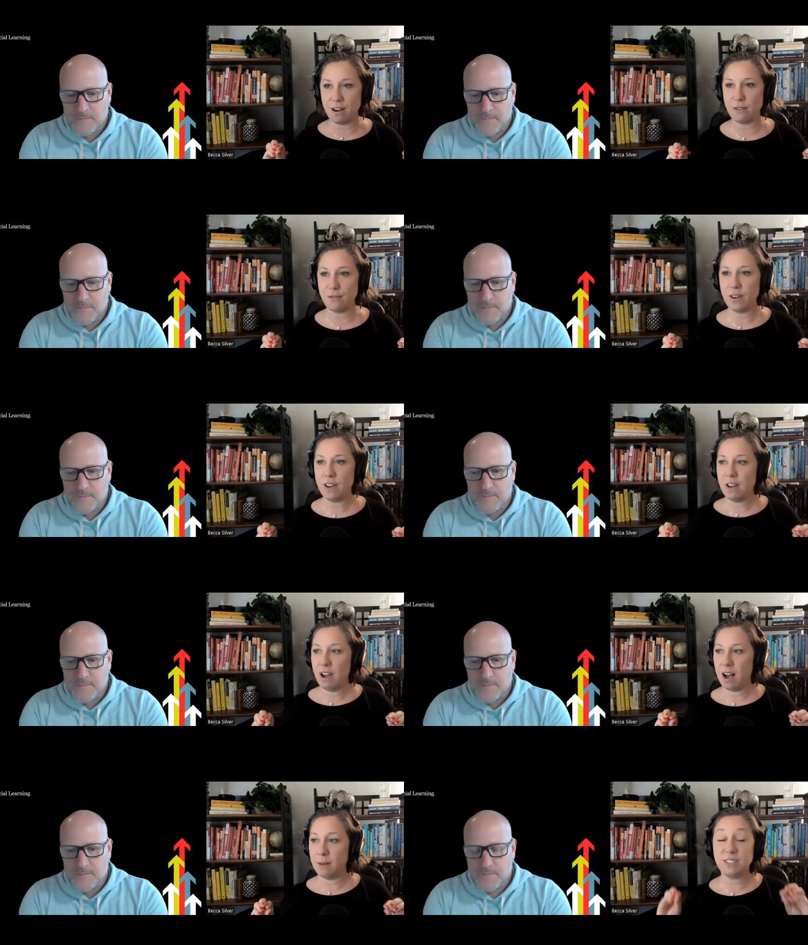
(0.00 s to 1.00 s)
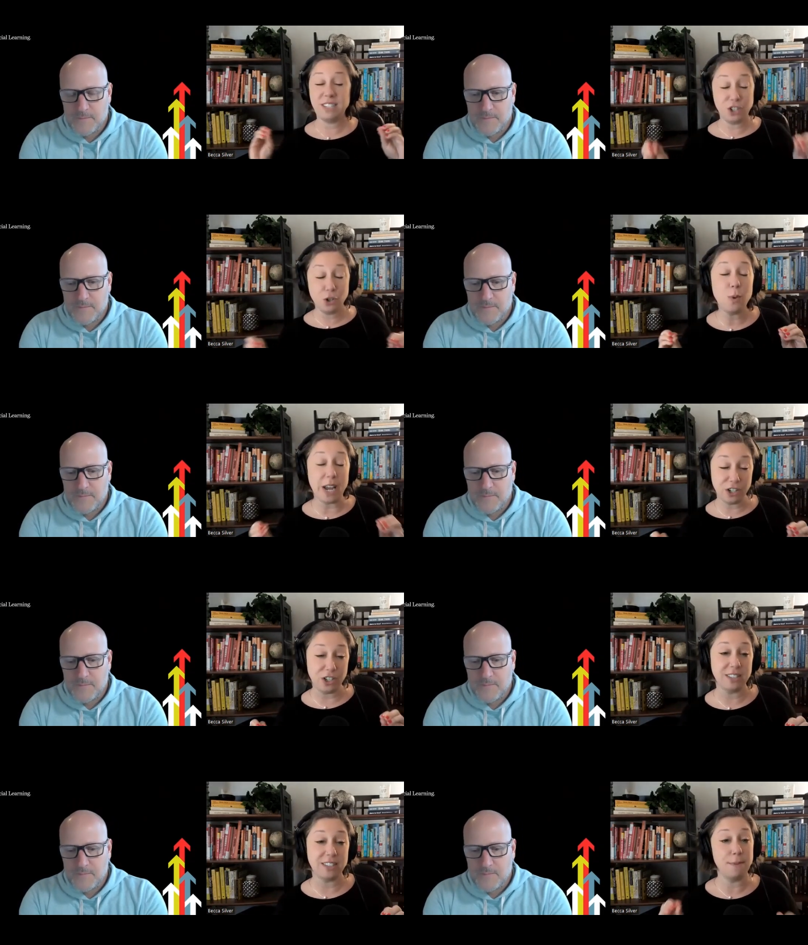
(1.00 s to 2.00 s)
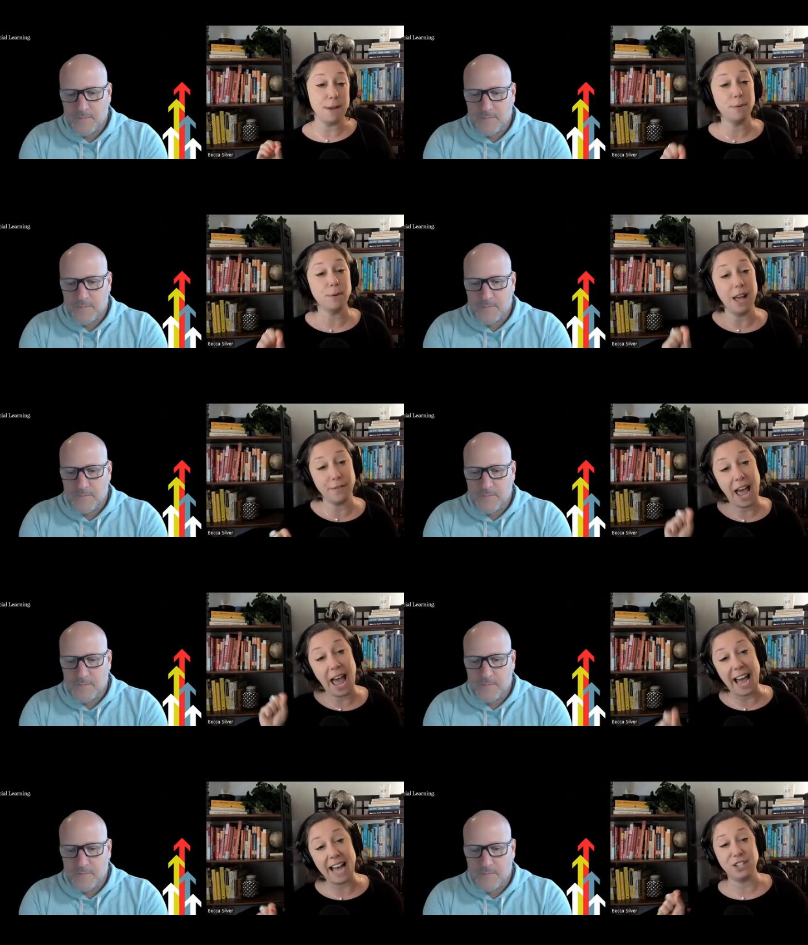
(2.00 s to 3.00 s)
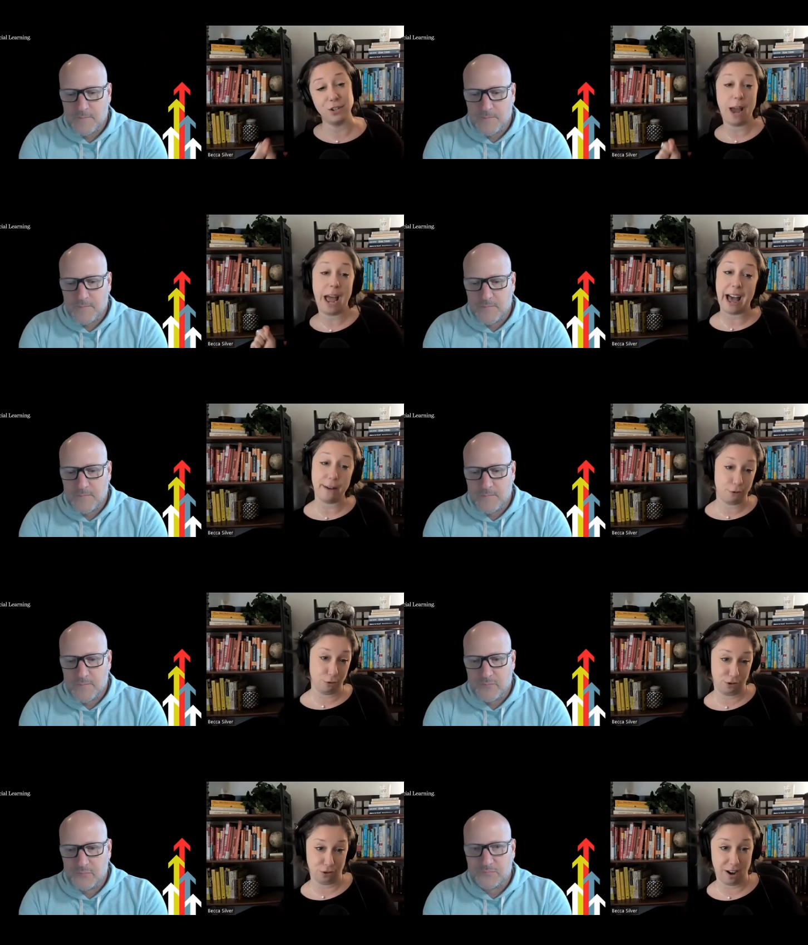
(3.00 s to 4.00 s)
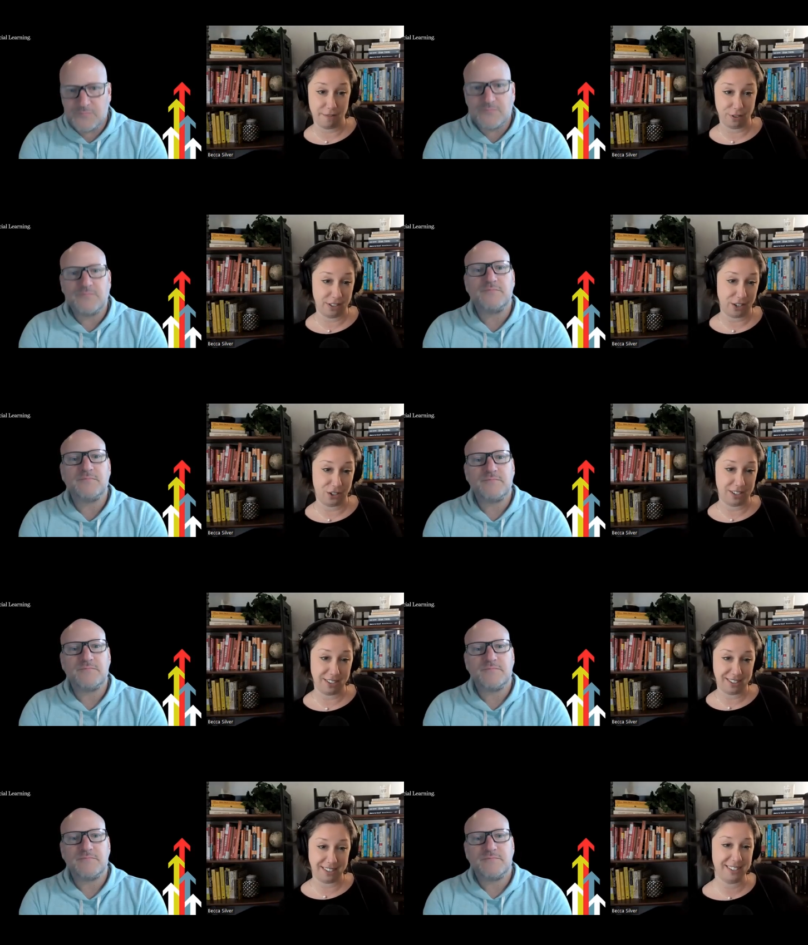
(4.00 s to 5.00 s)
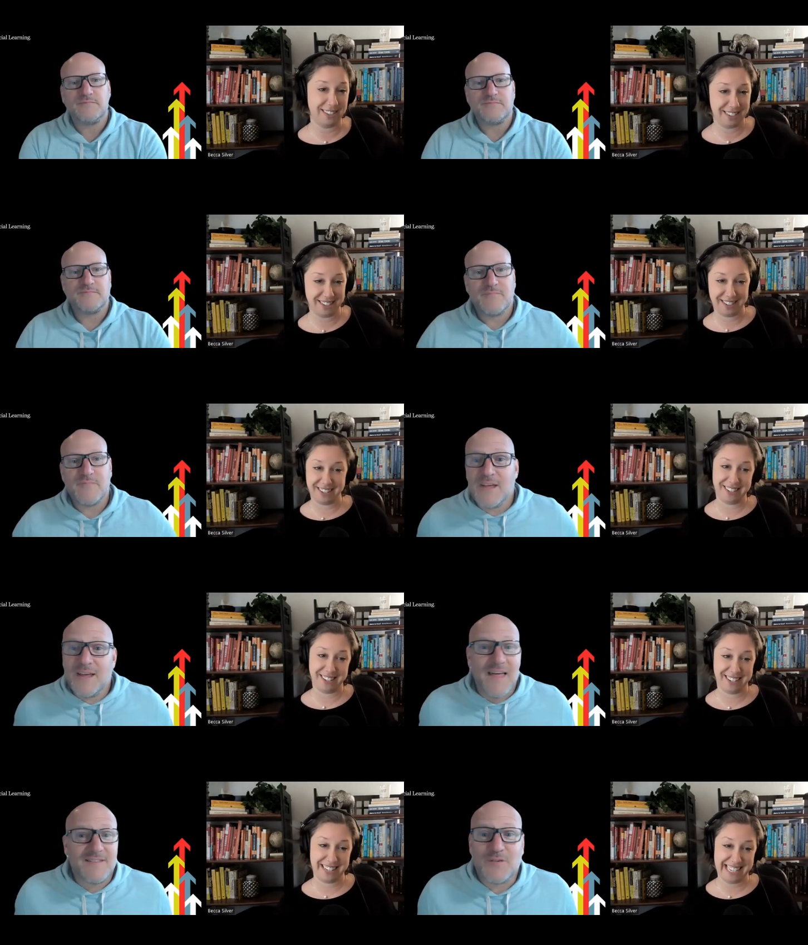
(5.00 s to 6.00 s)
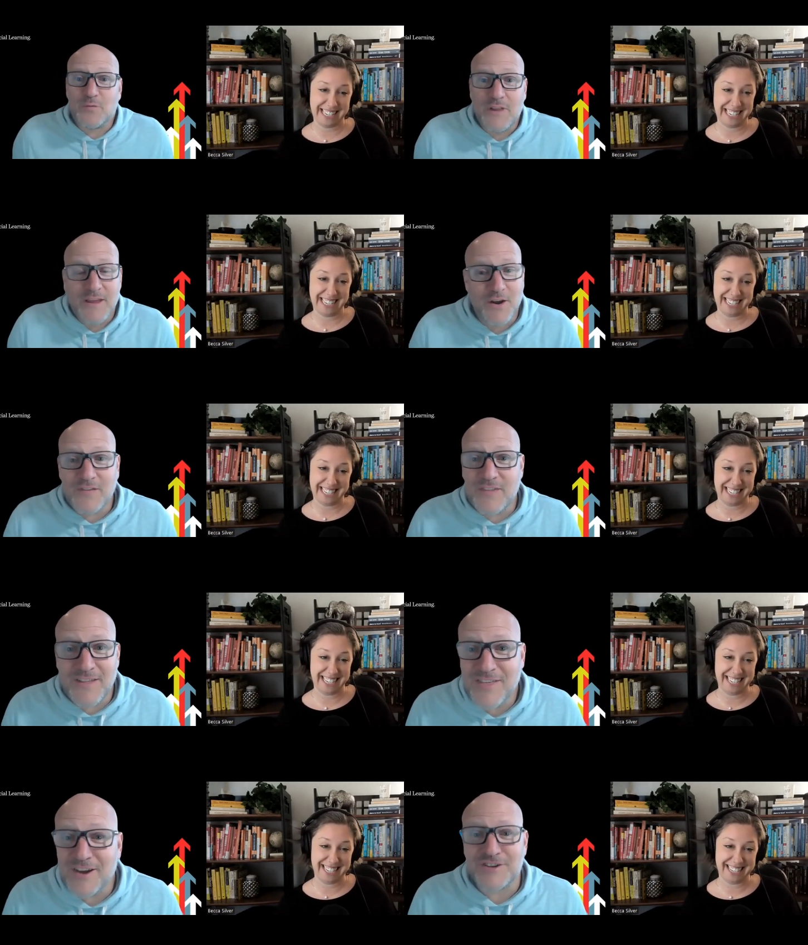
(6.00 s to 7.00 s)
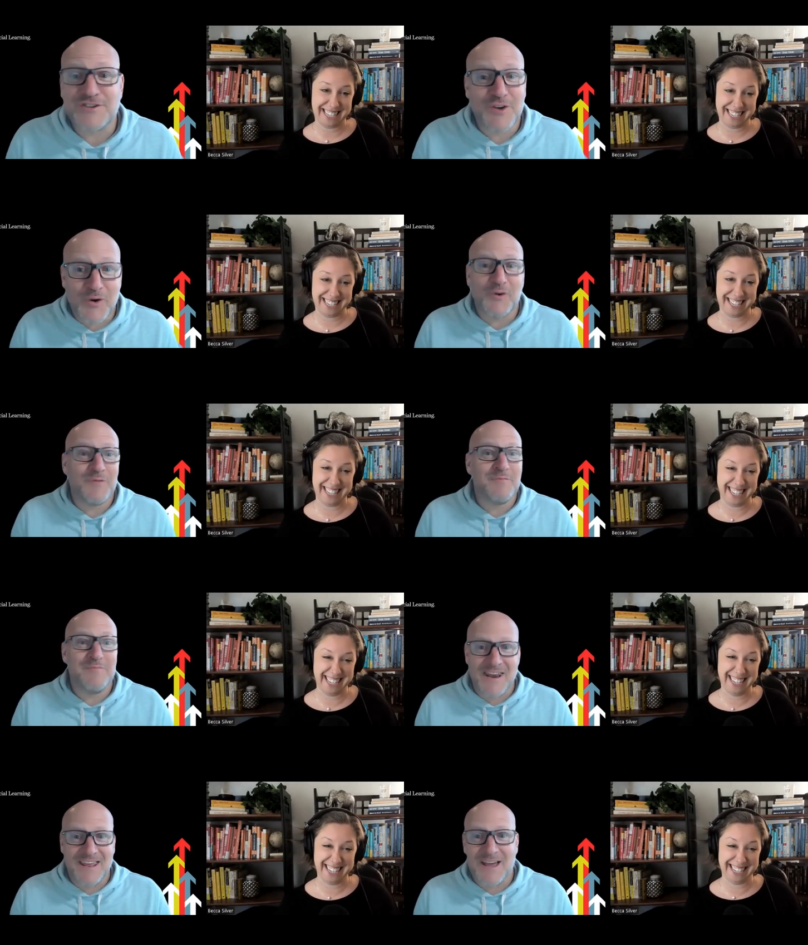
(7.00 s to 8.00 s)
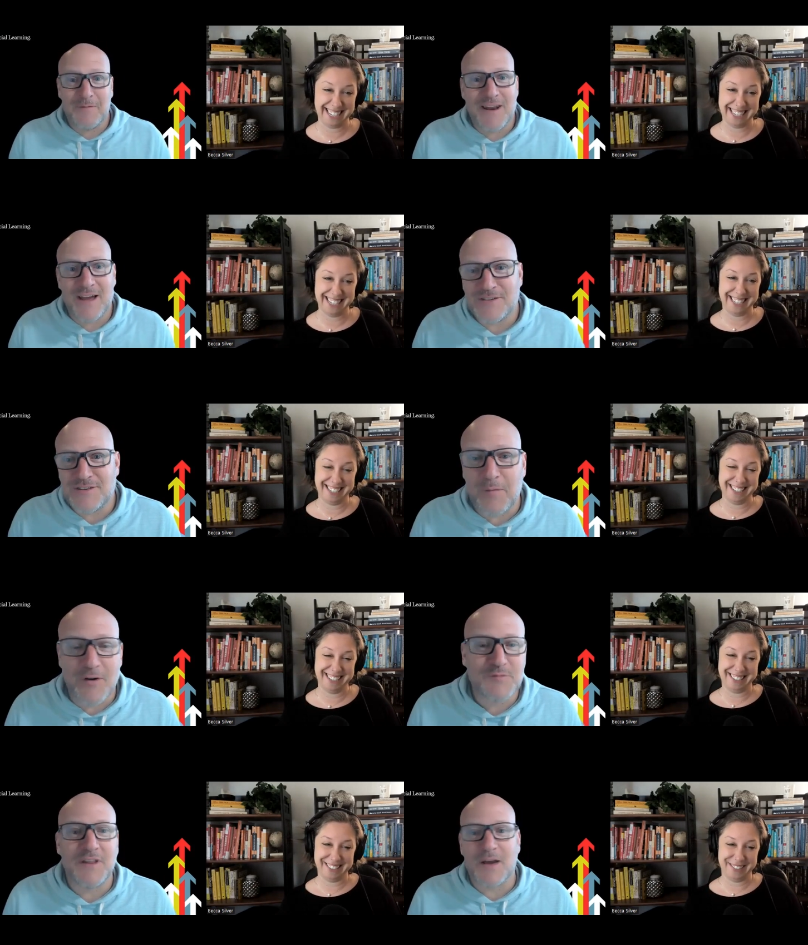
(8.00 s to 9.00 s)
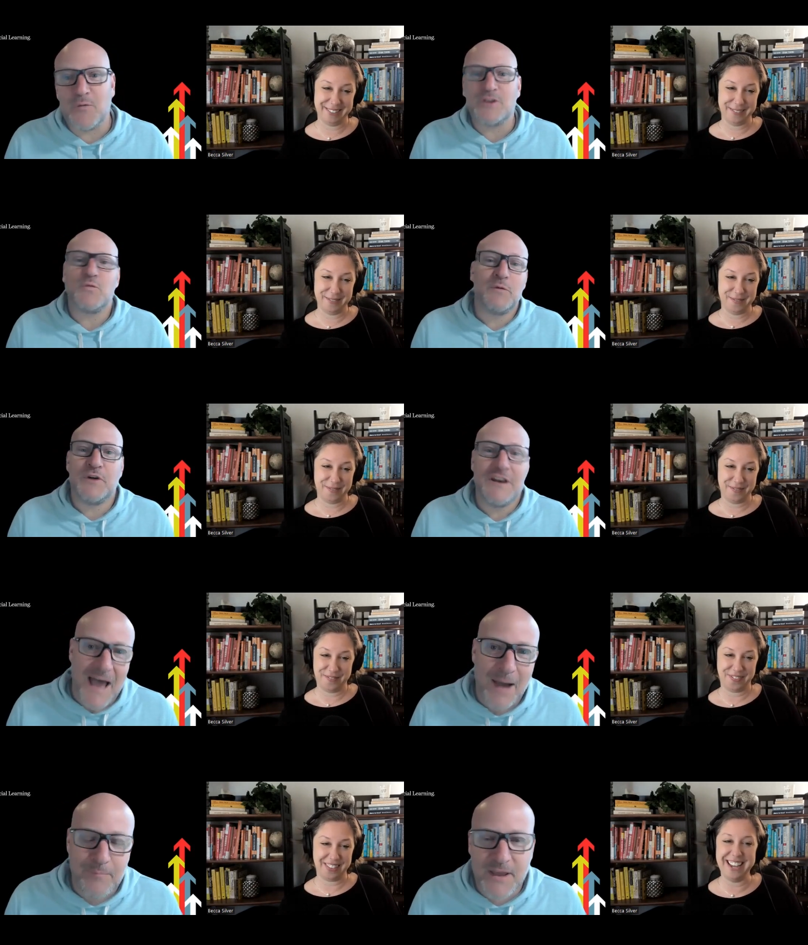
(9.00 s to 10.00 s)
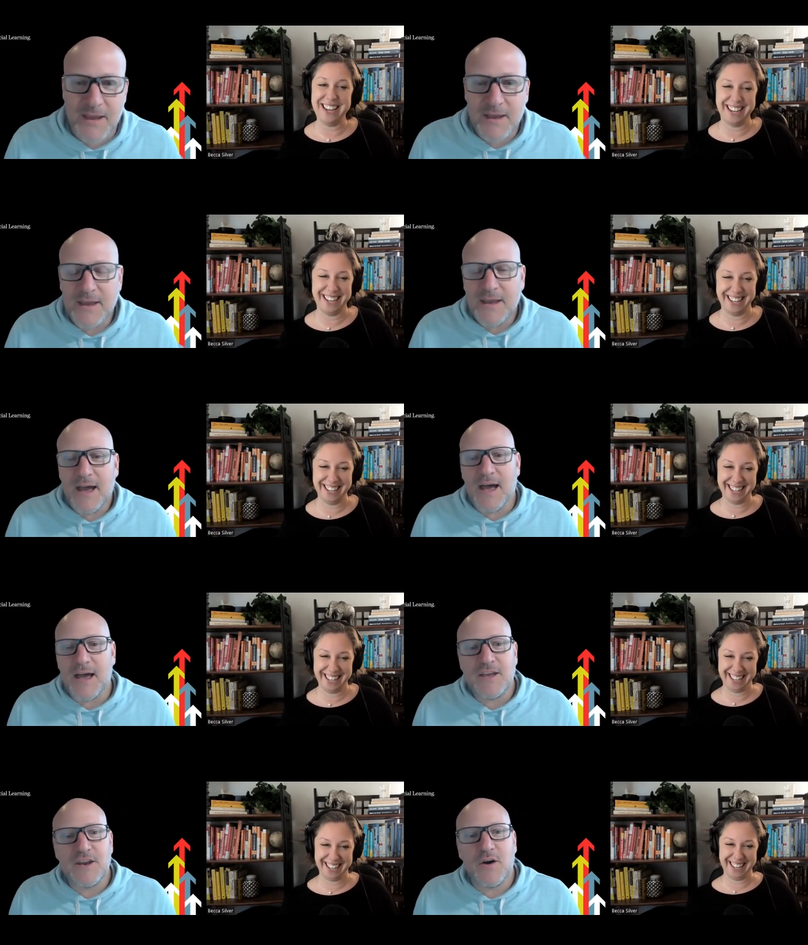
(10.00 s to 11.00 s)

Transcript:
Speaker 1: of um, situations that people have had to have crucial conversations
Speaker 2: that's a really you know th- there are so many i mean i almost be like what what would not be uh, you know